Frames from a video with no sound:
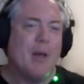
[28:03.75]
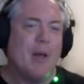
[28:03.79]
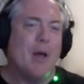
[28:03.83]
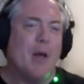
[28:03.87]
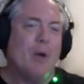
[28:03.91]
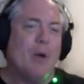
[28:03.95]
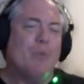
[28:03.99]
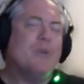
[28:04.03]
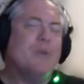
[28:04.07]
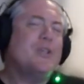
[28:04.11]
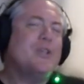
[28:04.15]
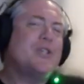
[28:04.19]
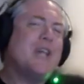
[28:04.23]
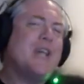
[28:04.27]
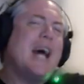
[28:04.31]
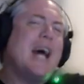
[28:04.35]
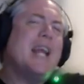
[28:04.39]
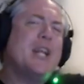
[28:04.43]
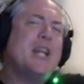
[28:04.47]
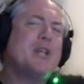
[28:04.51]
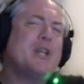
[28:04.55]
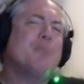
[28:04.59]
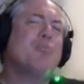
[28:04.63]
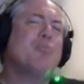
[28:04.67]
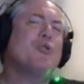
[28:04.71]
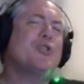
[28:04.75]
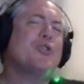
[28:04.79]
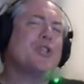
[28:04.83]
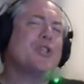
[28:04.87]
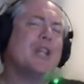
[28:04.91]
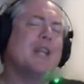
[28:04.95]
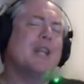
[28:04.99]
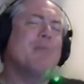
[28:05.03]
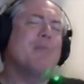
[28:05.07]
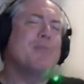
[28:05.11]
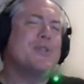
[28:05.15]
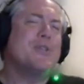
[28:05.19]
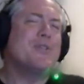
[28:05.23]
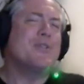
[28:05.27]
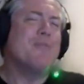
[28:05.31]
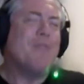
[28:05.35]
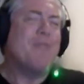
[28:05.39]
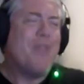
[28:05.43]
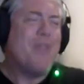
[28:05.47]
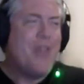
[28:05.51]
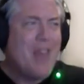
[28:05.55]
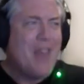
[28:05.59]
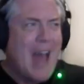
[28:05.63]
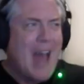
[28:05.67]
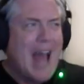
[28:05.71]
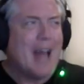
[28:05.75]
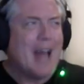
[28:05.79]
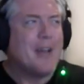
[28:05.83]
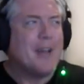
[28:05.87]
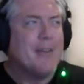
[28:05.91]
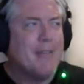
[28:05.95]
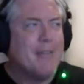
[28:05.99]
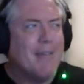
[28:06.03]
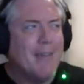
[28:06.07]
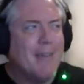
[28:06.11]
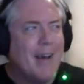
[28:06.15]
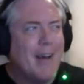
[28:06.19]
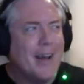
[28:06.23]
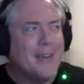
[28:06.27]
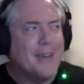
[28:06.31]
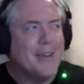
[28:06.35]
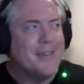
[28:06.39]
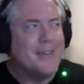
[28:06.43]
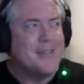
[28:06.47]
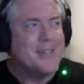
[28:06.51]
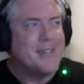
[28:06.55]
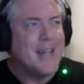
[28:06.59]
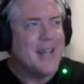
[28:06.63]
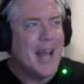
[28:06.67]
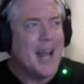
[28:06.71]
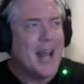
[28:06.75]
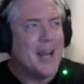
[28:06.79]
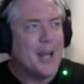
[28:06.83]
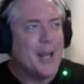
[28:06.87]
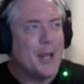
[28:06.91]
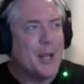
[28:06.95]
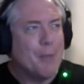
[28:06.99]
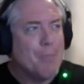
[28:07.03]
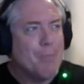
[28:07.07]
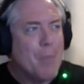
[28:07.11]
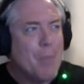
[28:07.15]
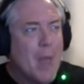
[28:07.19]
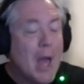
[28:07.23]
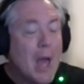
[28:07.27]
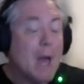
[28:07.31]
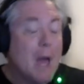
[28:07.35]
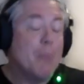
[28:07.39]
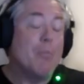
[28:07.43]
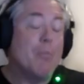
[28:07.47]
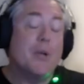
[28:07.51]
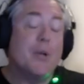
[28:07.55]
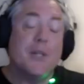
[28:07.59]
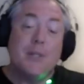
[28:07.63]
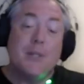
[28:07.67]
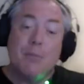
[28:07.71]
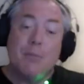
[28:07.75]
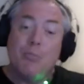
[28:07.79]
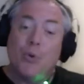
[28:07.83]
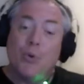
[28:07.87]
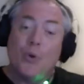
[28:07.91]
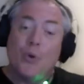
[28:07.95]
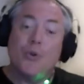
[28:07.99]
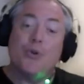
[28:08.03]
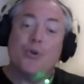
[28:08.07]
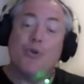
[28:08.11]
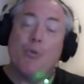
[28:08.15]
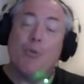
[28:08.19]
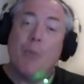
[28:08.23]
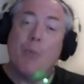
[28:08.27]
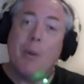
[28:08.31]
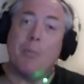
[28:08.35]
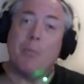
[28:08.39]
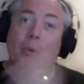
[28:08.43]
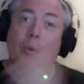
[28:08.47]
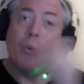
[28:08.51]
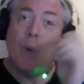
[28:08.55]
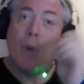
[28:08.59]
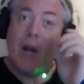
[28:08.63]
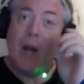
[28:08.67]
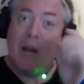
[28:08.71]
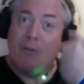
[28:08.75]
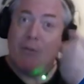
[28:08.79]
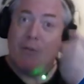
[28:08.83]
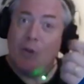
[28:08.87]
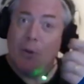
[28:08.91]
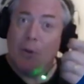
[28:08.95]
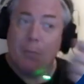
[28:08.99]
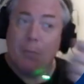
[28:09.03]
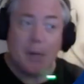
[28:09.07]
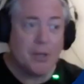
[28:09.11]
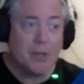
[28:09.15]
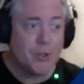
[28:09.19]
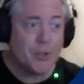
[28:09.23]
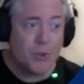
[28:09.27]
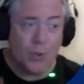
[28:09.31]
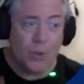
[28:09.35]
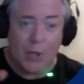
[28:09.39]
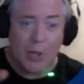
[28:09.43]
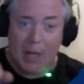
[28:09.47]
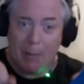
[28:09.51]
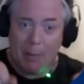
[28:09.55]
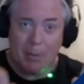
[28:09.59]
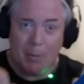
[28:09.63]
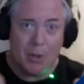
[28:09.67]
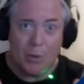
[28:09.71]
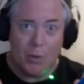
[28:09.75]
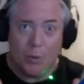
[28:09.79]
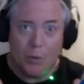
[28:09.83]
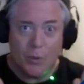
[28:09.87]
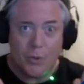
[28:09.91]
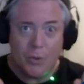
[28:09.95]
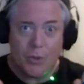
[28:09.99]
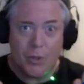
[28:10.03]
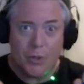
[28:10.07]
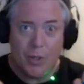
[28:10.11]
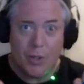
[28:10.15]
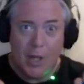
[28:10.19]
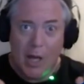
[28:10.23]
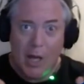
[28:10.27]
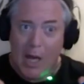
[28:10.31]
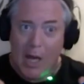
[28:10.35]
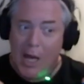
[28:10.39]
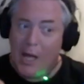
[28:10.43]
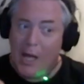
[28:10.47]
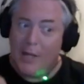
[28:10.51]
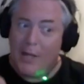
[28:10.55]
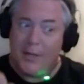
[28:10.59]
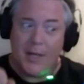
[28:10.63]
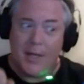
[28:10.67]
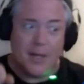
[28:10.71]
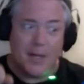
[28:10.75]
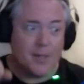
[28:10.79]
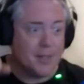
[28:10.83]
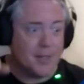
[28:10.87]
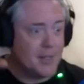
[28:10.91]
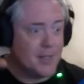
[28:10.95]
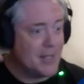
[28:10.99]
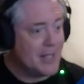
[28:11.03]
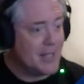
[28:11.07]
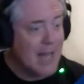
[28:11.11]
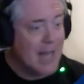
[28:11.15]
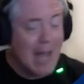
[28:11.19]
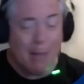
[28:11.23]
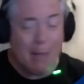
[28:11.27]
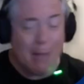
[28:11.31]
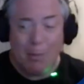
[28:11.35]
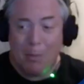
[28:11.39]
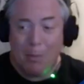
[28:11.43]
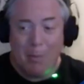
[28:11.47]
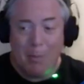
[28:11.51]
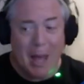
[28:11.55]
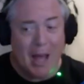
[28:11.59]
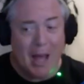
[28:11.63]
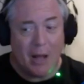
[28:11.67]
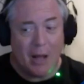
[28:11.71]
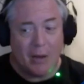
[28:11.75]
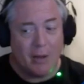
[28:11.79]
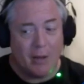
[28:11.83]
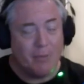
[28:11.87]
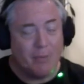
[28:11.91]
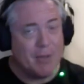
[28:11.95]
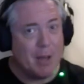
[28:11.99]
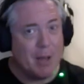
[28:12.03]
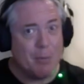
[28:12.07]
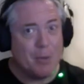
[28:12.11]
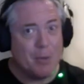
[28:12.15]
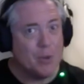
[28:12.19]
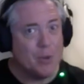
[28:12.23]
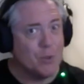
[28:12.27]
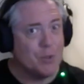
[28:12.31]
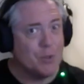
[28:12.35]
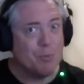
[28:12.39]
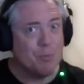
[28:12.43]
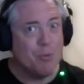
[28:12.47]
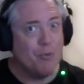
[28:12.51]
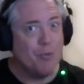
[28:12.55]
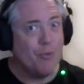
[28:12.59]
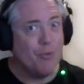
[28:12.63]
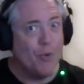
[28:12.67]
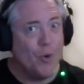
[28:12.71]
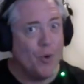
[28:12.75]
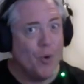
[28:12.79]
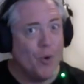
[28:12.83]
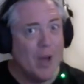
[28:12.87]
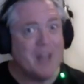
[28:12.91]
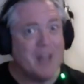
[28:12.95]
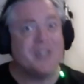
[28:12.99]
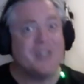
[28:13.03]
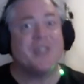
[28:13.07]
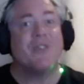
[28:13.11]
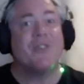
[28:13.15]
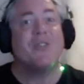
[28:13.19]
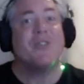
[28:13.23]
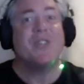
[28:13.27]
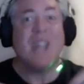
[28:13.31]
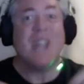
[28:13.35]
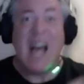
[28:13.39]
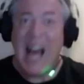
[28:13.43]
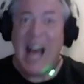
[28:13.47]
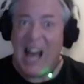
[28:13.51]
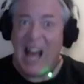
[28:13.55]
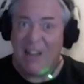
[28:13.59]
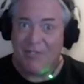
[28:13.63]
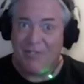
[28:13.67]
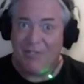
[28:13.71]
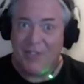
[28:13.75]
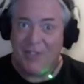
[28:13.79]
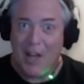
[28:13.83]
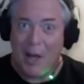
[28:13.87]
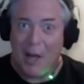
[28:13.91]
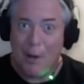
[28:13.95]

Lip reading: We're starting to push the limits of that understanding, but it's important to remember whenever you mix 2 chemicals, there's the same amount of chemicals before as there is after.